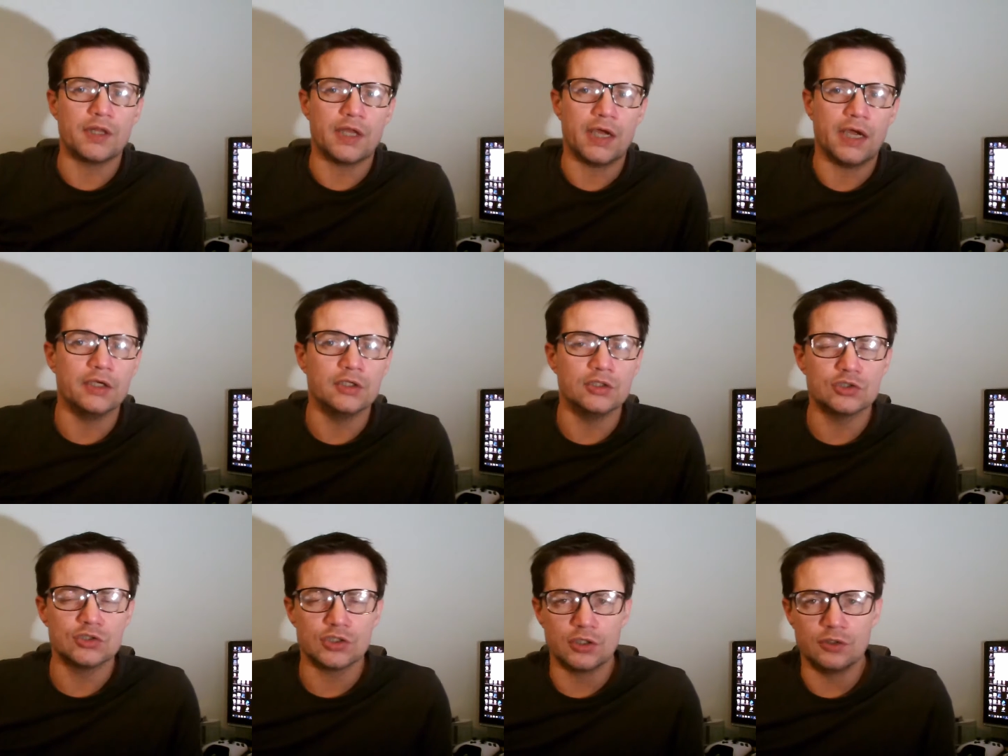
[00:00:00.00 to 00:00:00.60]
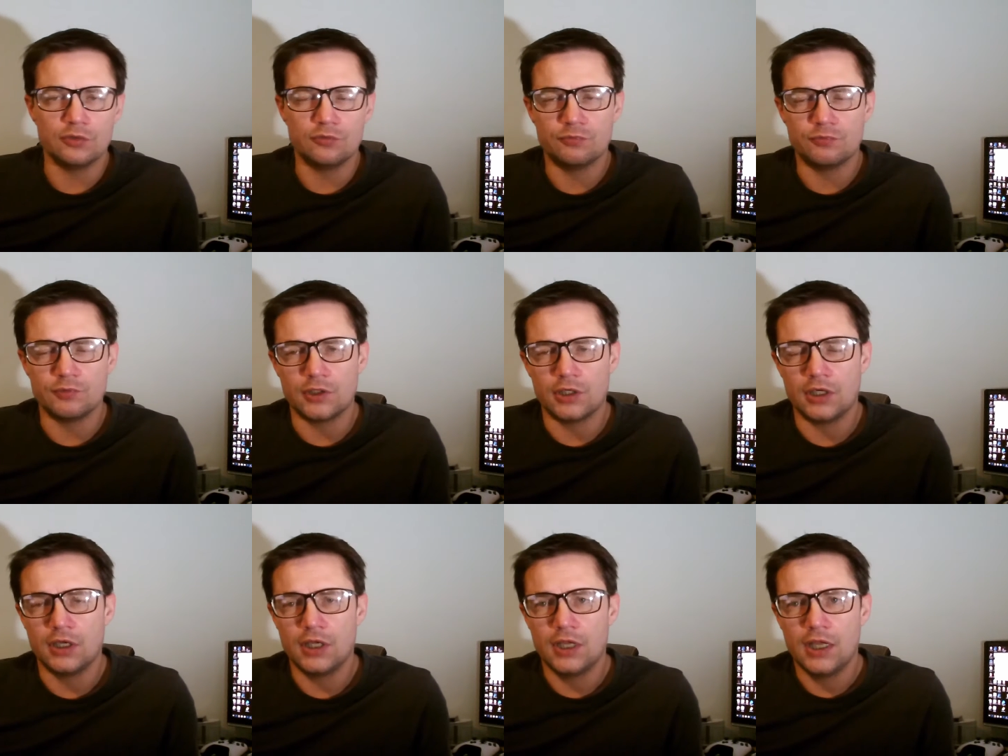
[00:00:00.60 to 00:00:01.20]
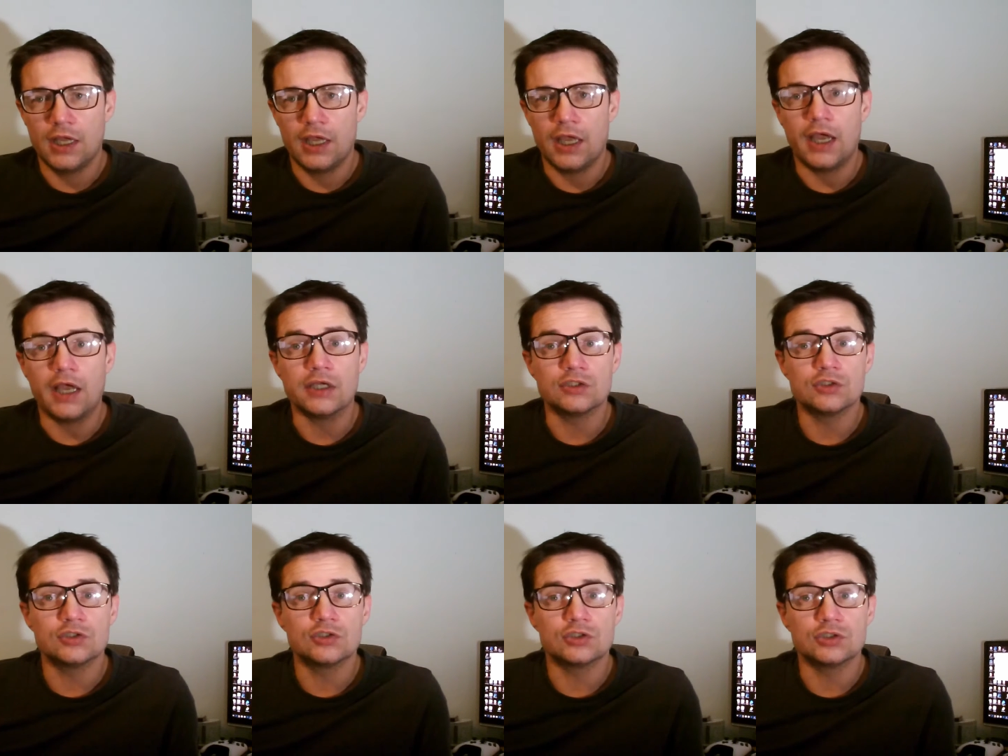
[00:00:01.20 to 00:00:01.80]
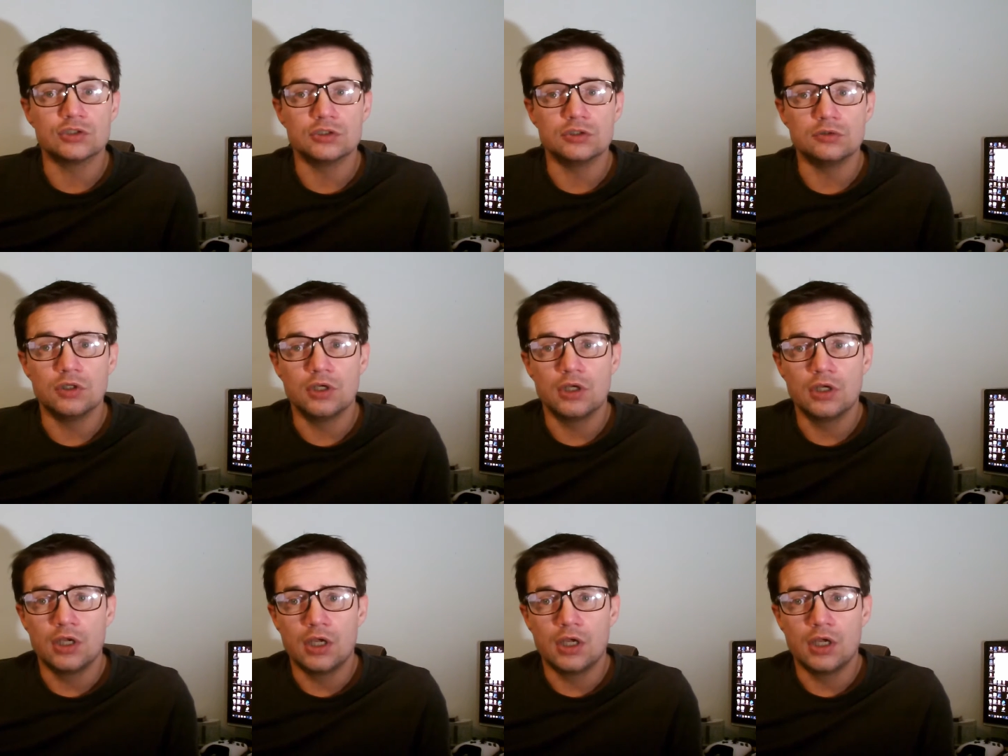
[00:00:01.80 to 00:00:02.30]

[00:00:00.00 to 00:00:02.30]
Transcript: down so far as to